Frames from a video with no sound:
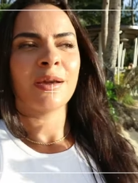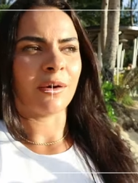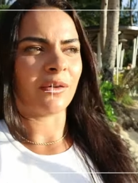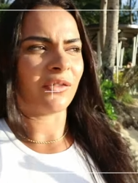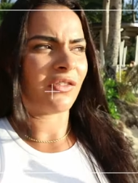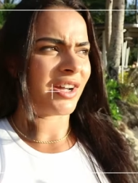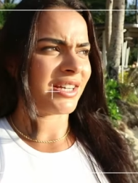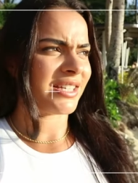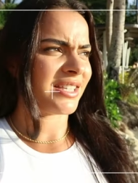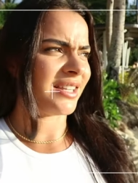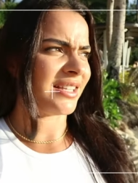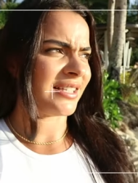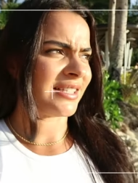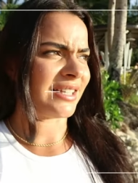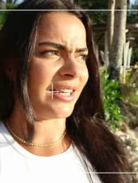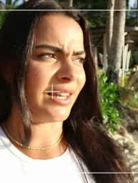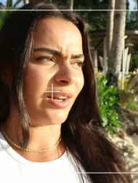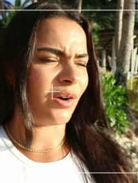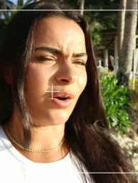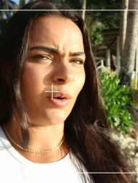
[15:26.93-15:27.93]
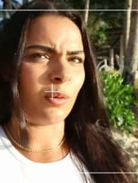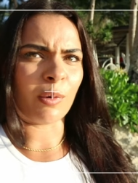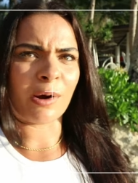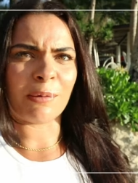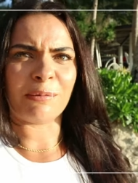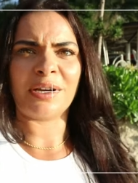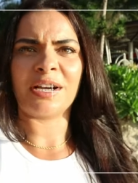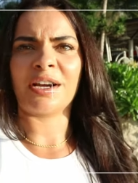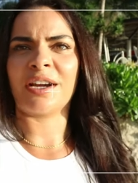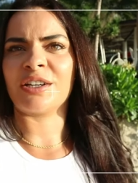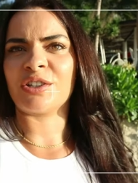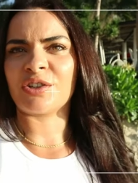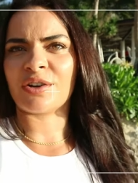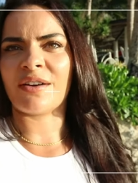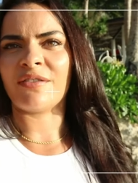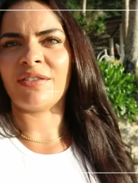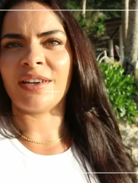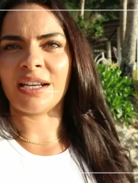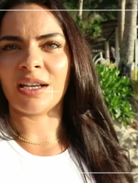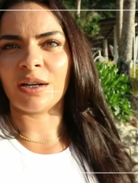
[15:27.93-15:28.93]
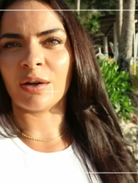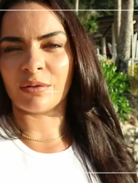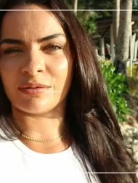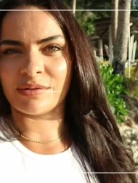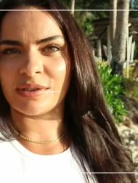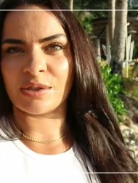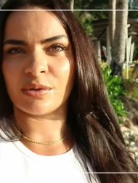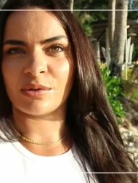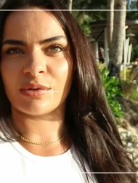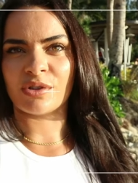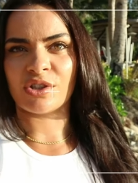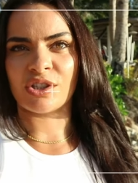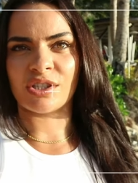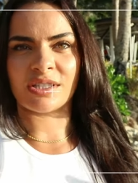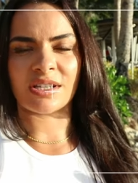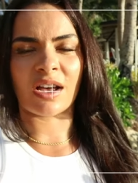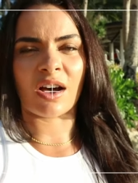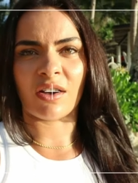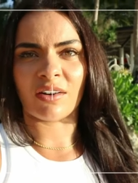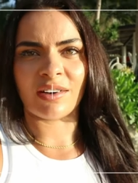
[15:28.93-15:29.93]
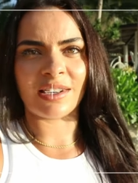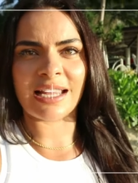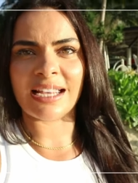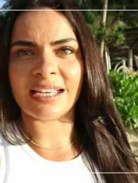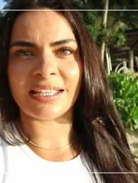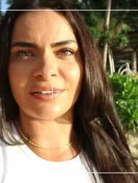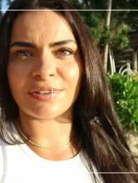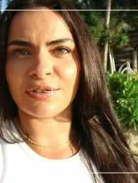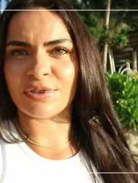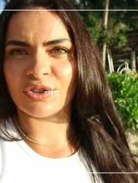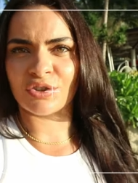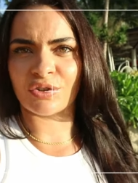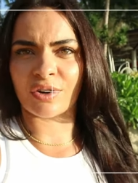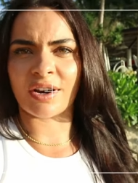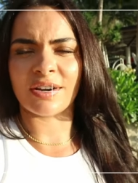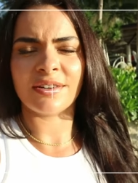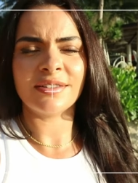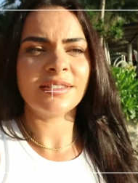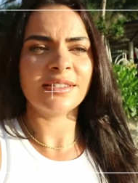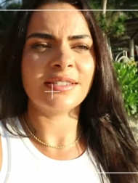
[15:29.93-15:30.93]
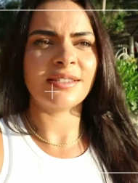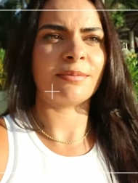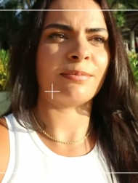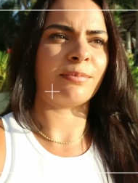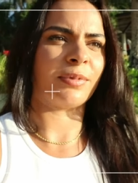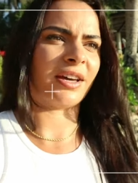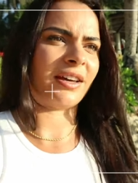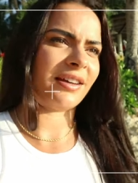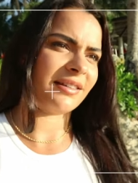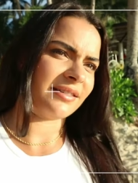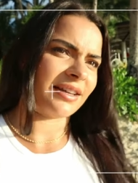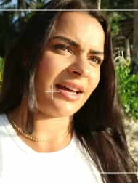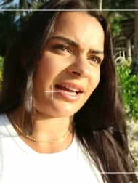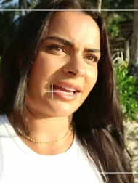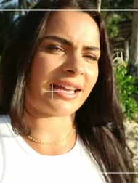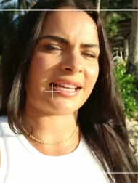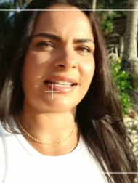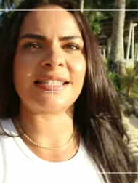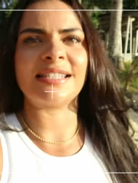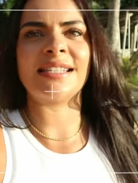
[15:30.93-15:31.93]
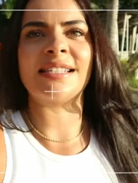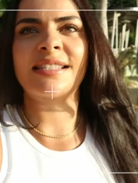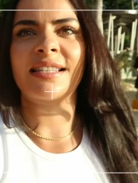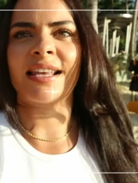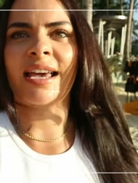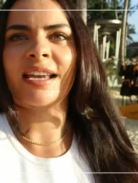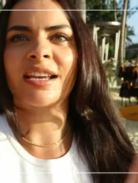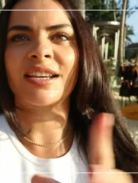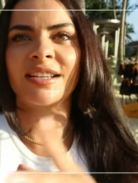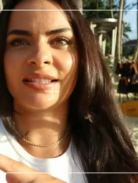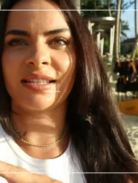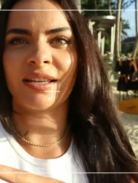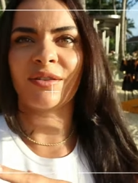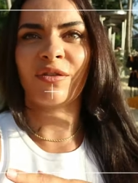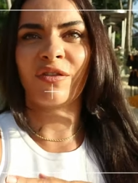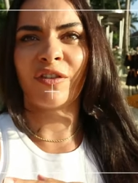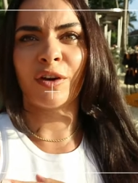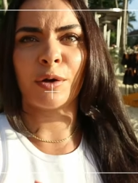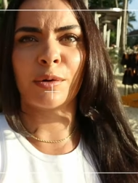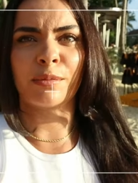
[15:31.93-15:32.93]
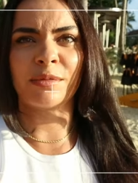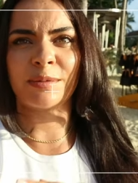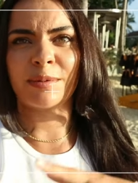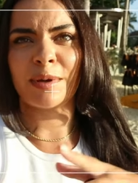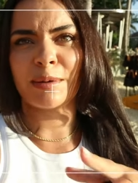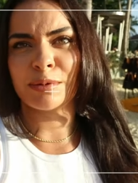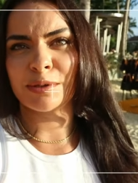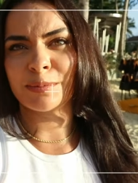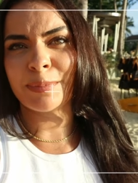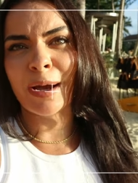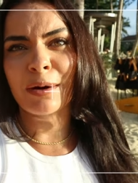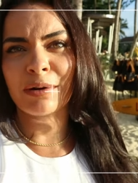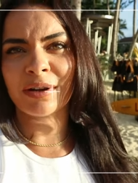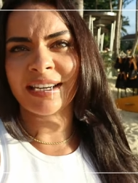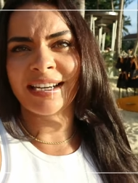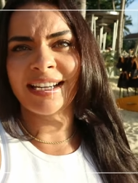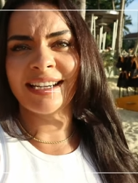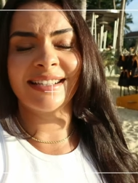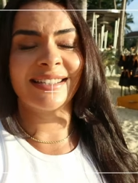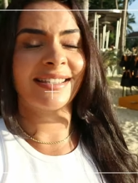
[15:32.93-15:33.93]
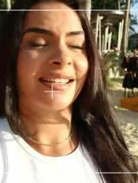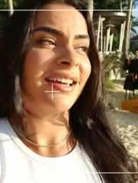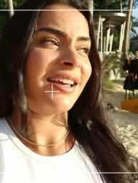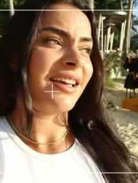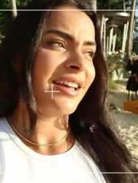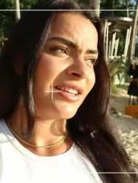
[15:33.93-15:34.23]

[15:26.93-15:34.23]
I'm finding this a lot when we're going travelling, a lot of resorts just aren't letting you use drones, but I guess it's like because it films people's balconies,